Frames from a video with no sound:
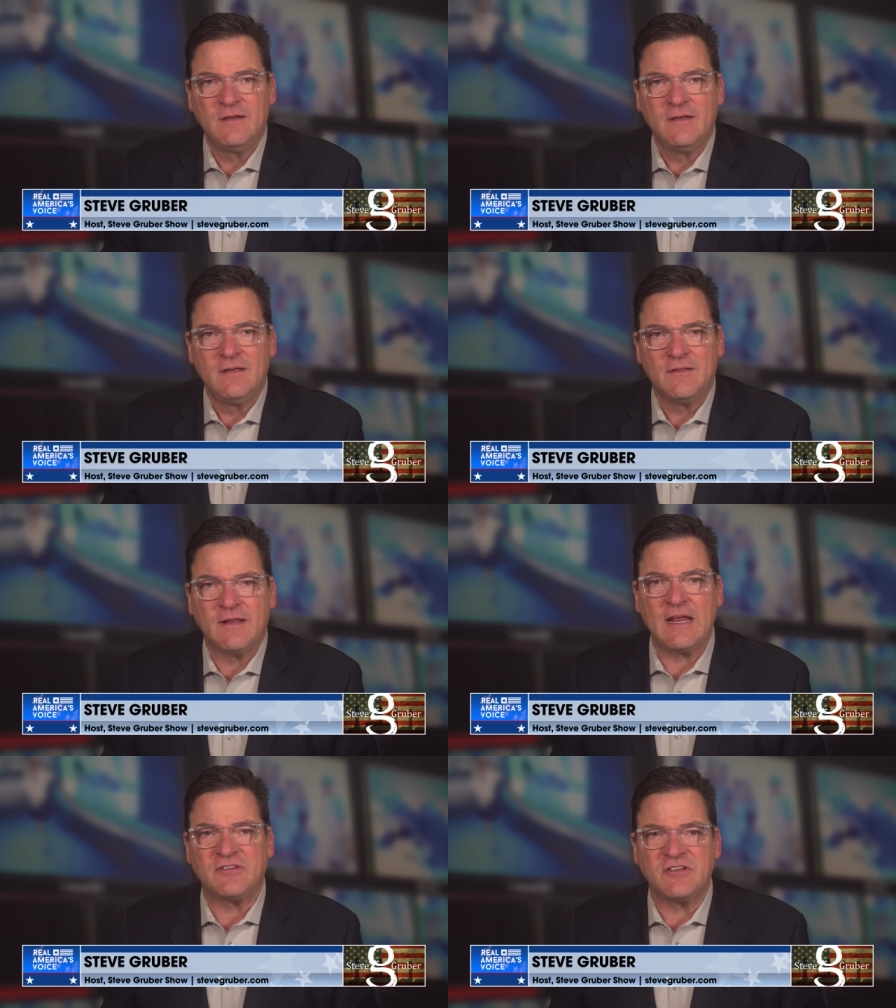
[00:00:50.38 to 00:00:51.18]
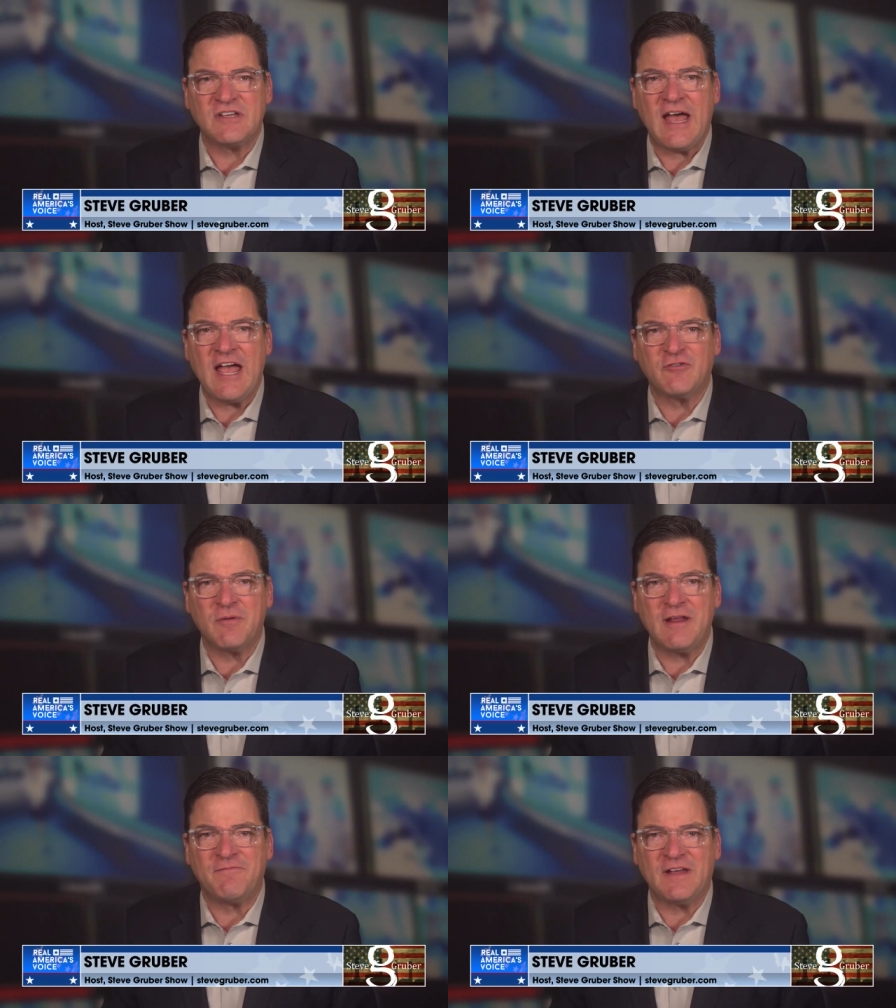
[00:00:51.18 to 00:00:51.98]
the nation's
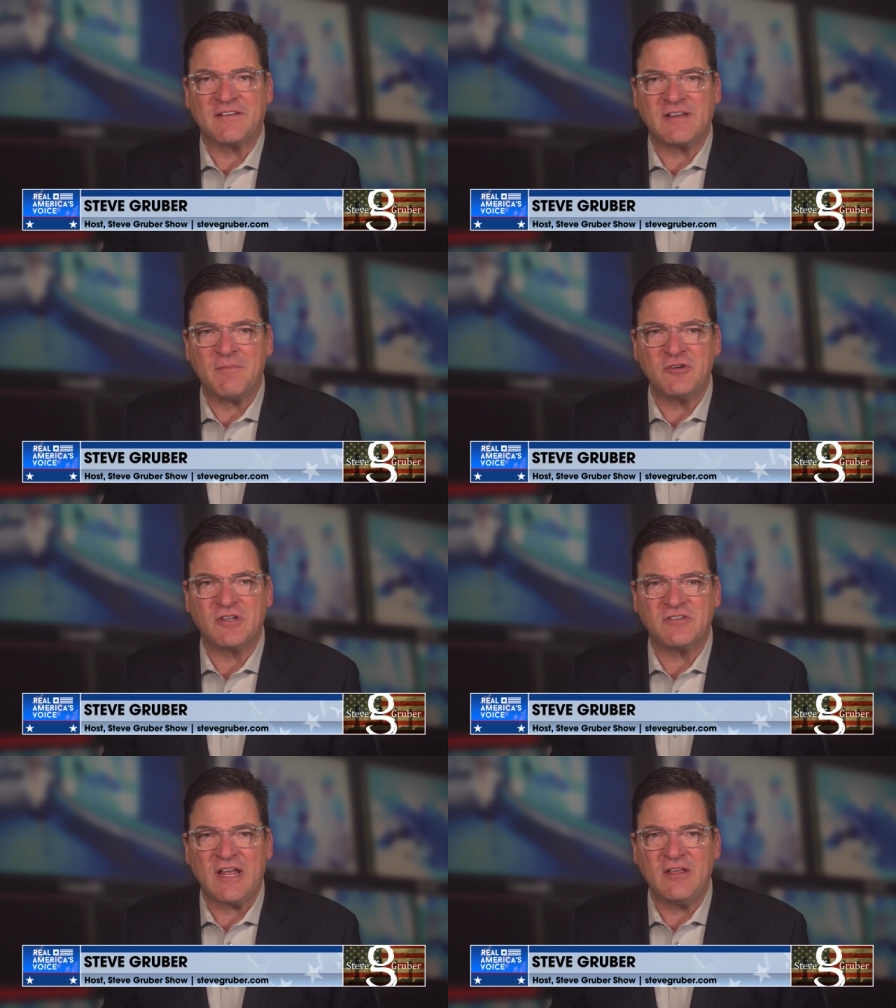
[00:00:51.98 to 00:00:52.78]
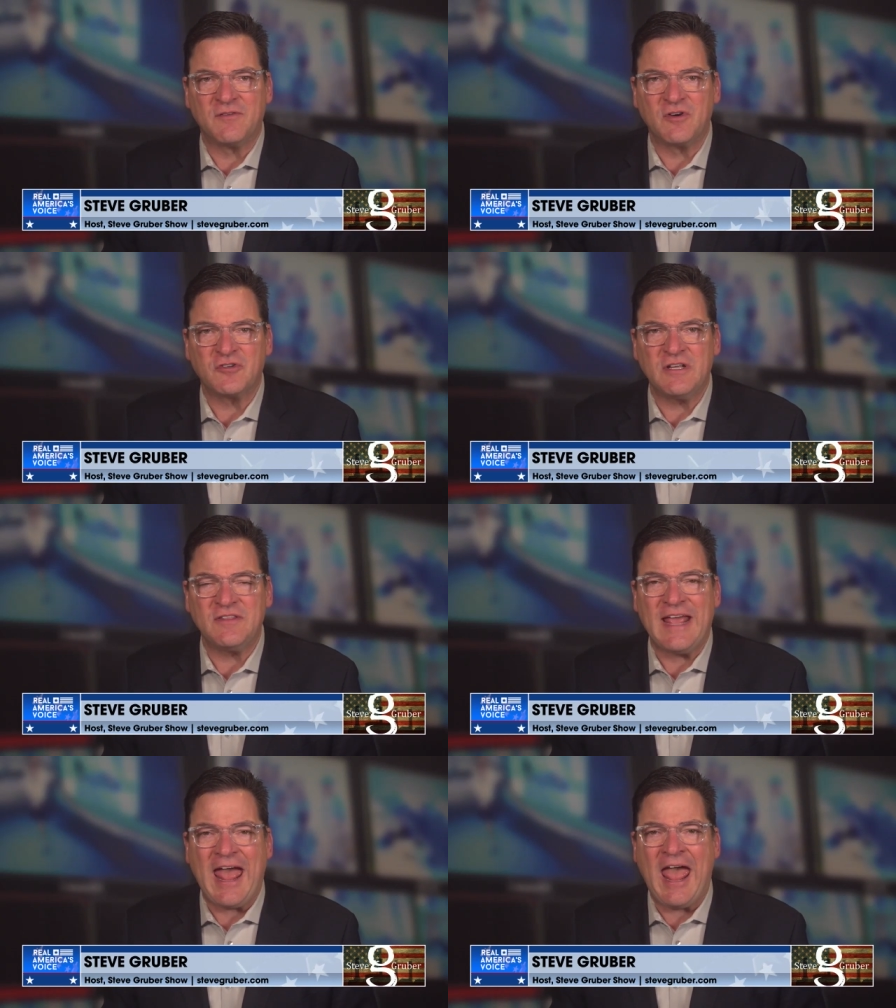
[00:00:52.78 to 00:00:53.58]
eyes remain fixed on Michigan State
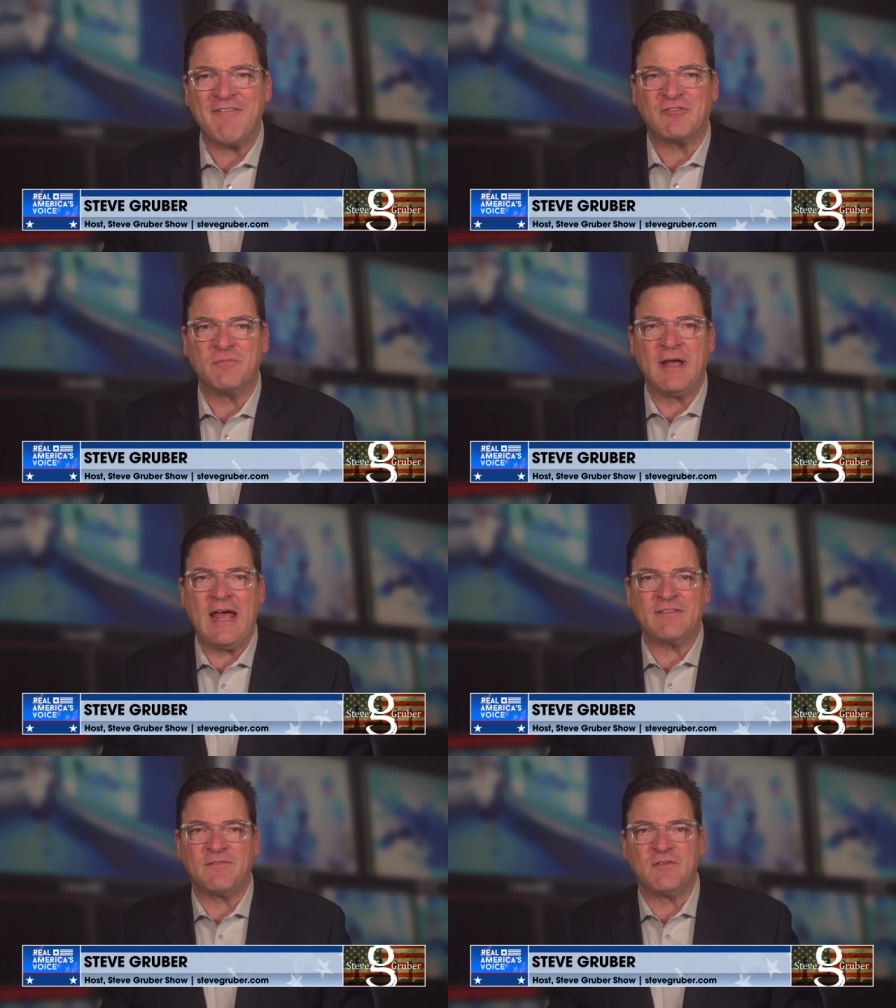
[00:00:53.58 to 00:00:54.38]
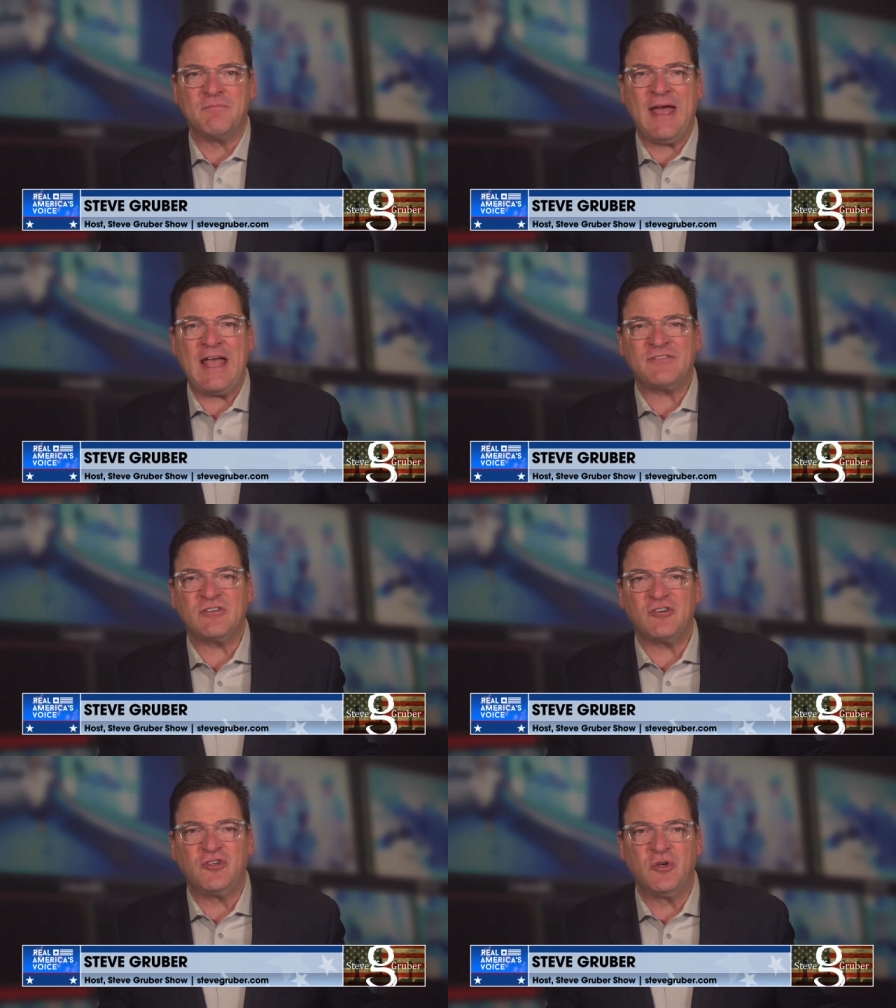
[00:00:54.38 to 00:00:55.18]
University in the aftermath of the
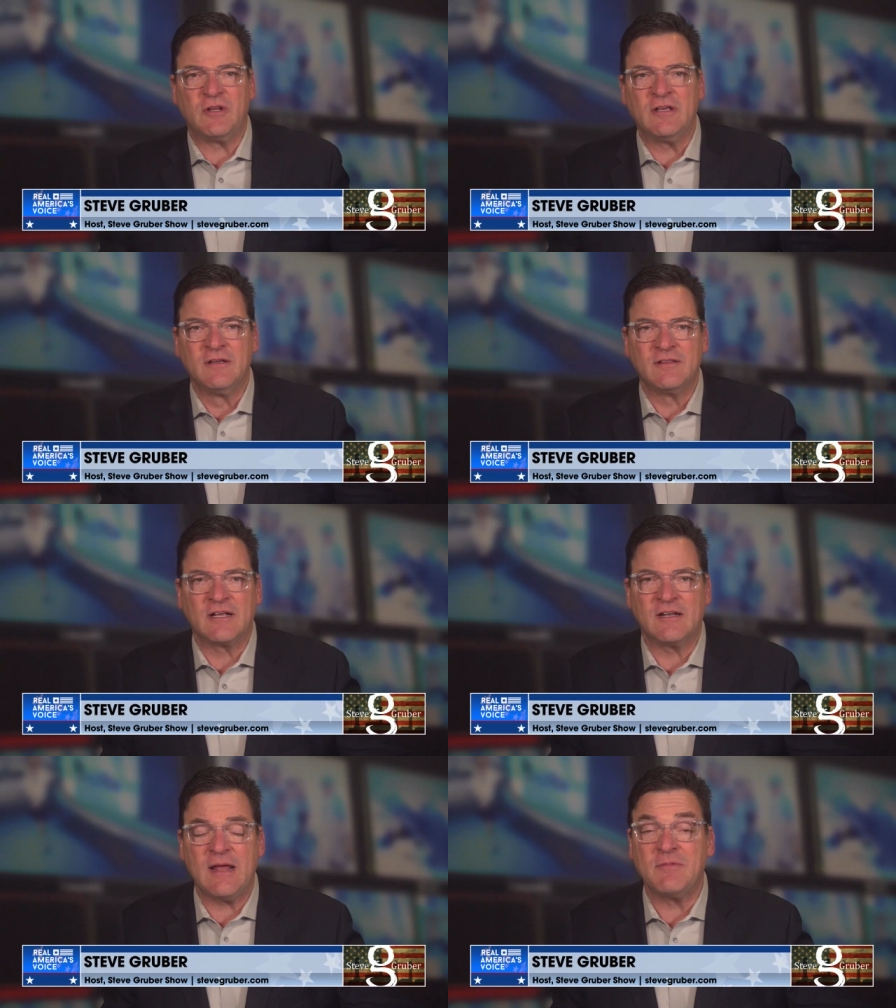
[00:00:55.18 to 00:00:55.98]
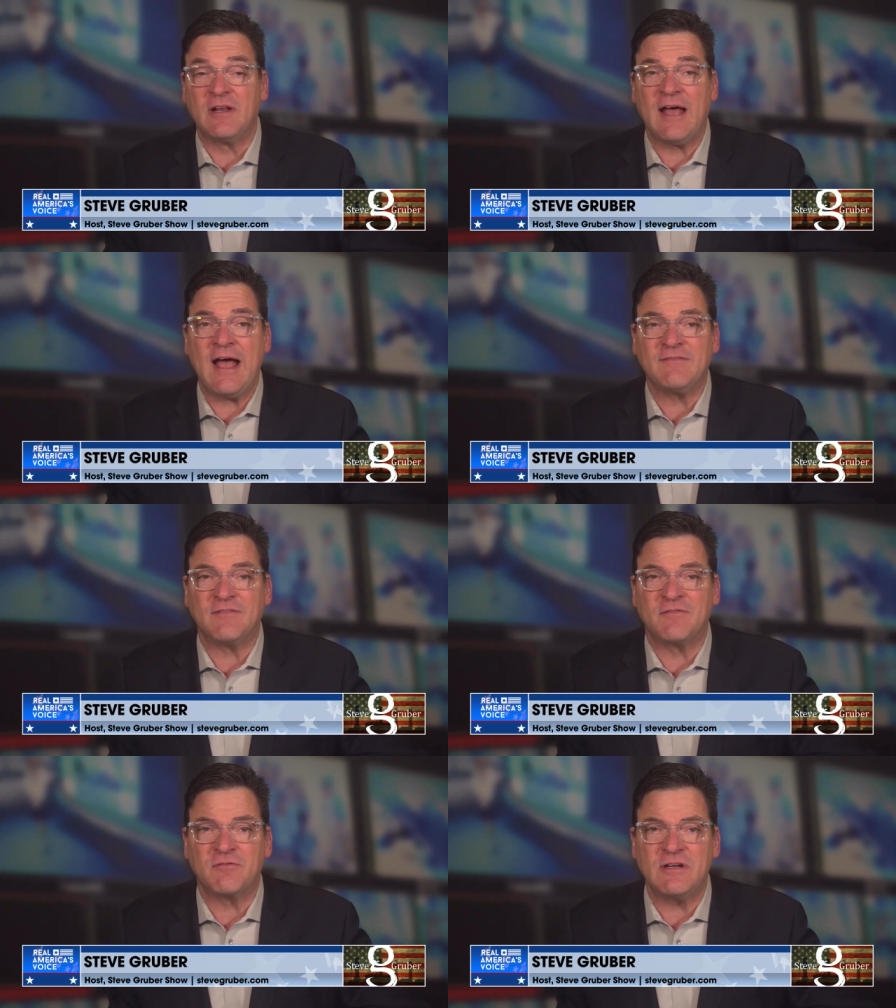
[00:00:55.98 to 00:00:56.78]
mass shooting that claimed the
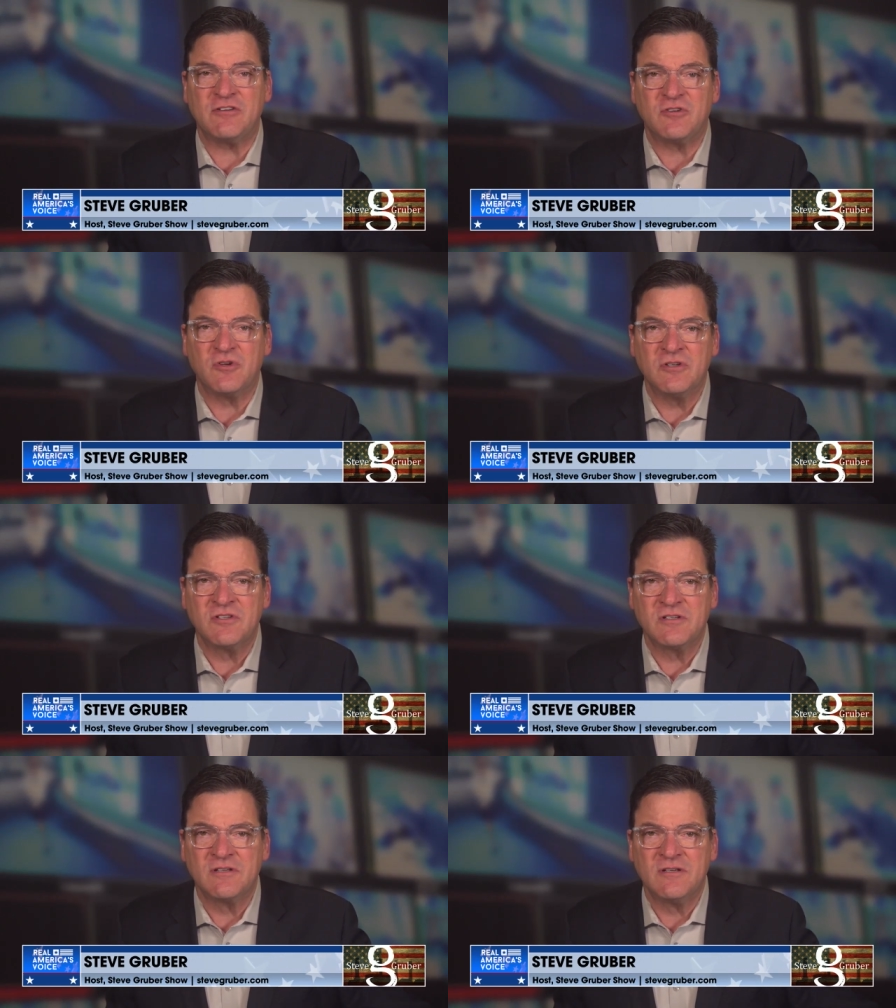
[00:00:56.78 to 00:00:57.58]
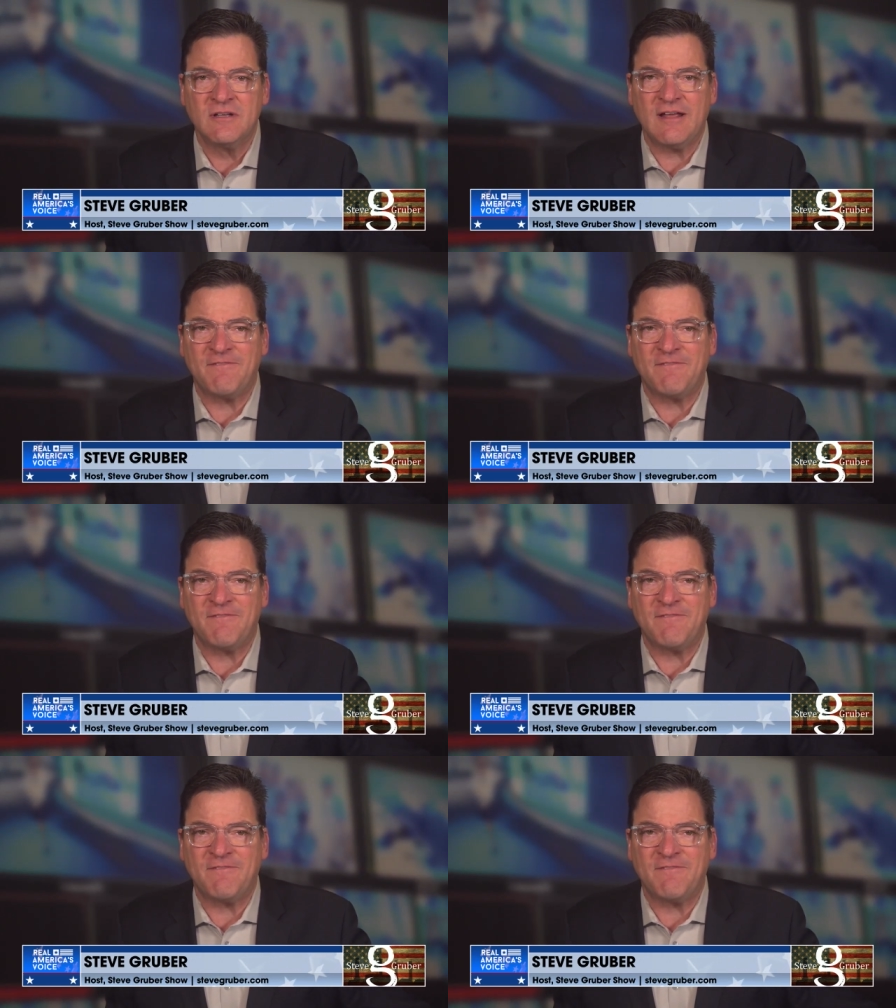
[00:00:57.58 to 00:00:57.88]
lives of 3 students,